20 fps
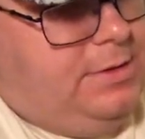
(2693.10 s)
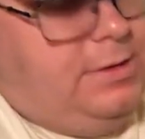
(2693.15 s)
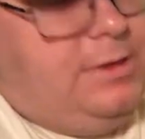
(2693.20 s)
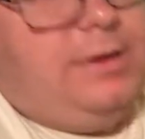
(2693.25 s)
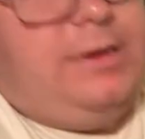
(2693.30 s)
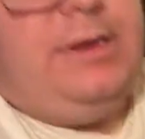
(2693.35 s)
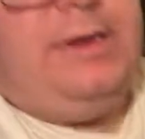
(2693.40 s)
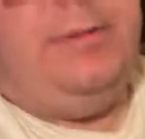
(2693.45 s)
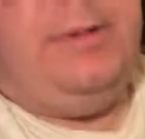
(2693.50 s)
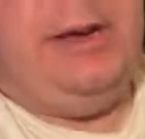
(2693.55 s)

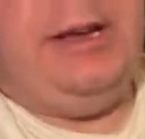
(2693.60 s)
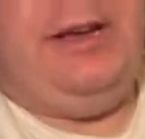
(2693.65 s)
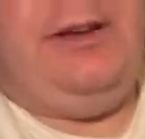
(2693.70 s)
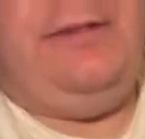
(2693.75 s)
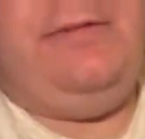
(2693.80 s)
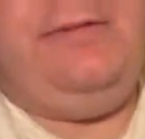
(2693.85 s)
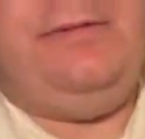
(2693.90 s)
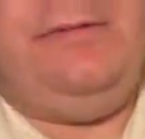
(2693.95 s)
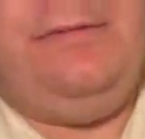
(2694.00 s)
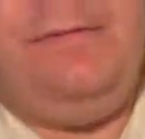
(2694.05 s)
There we
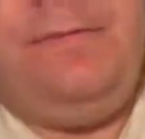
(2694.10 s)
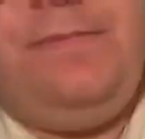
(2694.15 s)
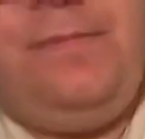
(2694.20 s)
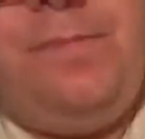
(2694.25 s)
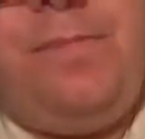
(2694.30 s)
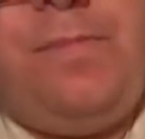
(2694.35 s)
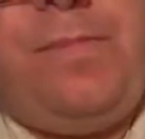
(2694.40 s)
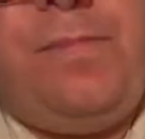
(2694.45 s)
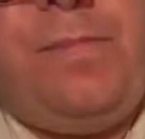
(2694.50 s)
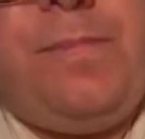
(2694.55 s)
go.
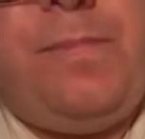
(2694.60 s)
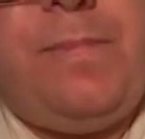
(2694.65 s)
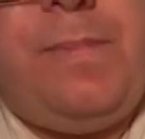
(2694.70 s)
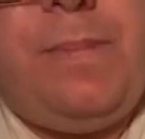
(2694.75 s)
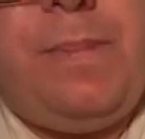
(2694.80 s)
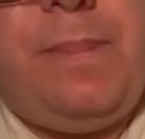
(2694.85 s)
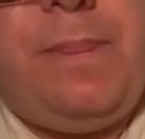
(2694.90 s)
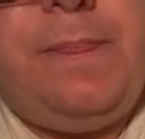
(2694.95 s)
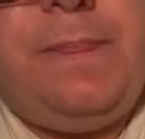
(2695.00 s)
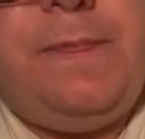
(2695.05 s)

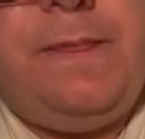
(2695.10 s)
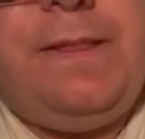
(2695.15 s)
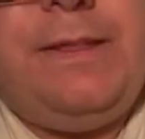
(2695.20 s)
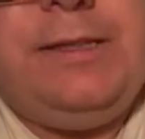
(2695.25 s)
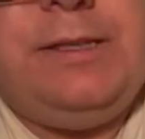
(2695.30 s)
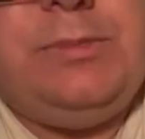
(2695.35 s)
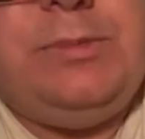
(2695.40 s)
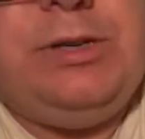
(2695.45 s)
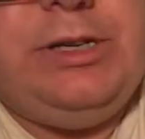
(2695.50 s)
It's pretty